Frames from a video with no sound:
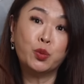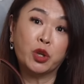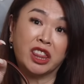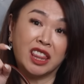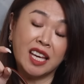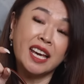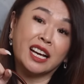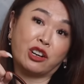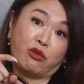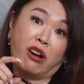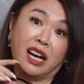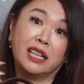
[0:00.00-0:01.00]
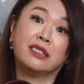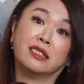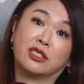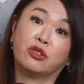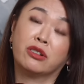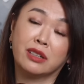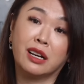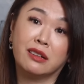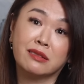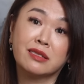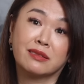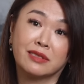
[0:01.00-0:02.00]
would think, right, because
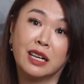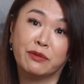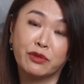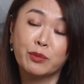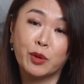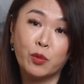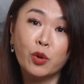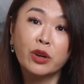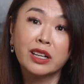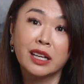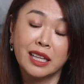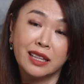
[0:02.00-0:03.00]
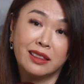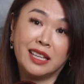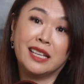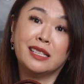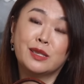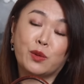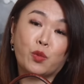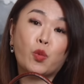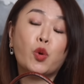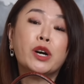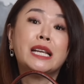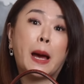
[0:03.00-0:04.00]
crocodiles come from the water, that these
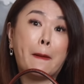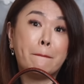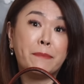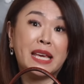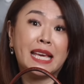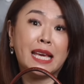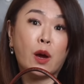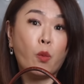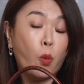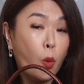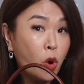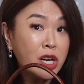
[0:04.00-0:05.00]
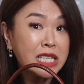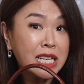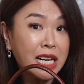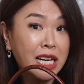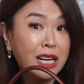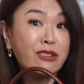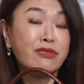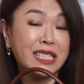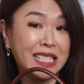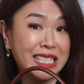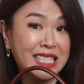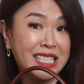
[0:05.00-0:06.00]
would be water
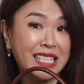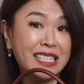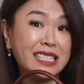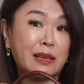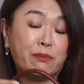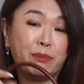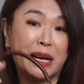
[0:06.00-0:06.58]
resistant,